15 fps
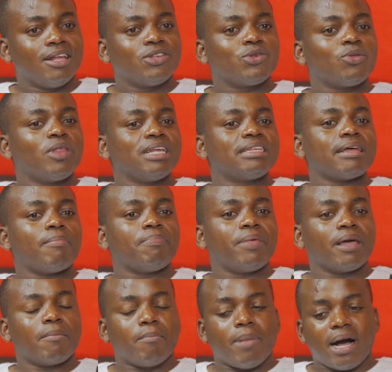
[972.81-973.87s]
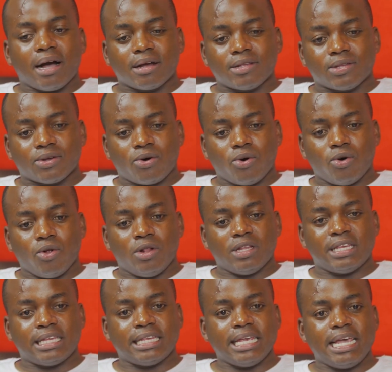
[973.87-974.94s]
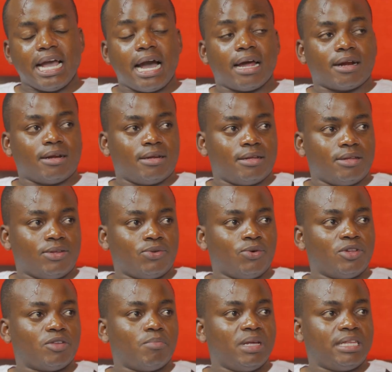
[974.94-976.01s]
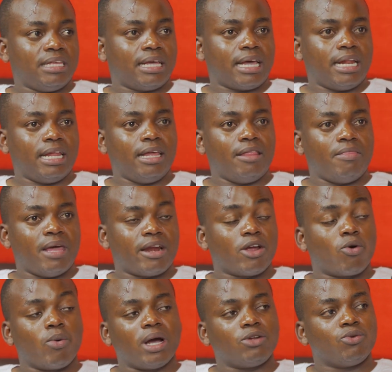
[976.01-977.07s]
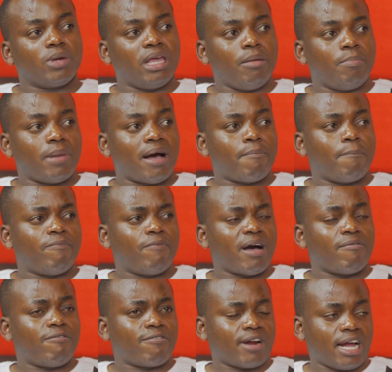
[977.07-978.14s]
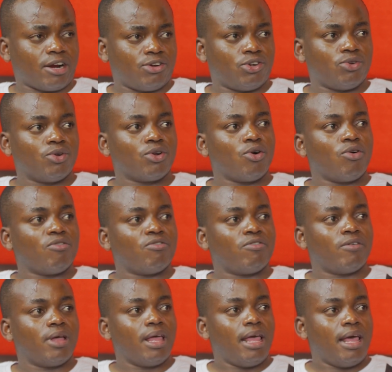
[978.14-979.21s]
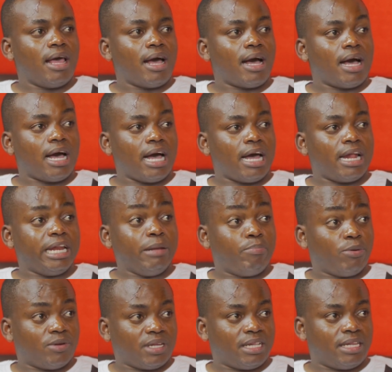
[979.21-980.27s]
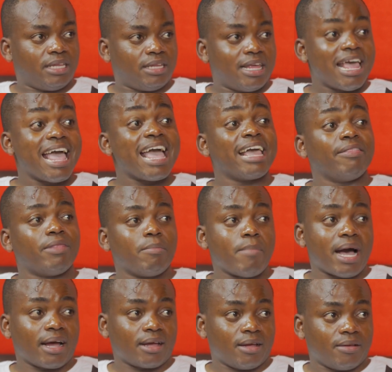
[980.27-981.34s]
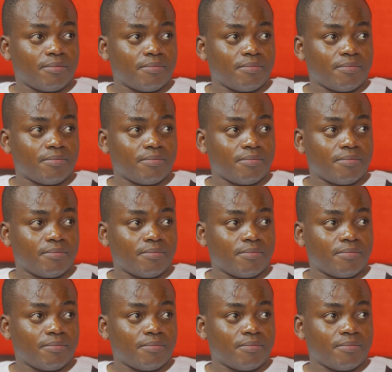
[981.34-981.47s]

So there's something banks call CR. So it's basically they're required to keep a fraction of deposits in the bank.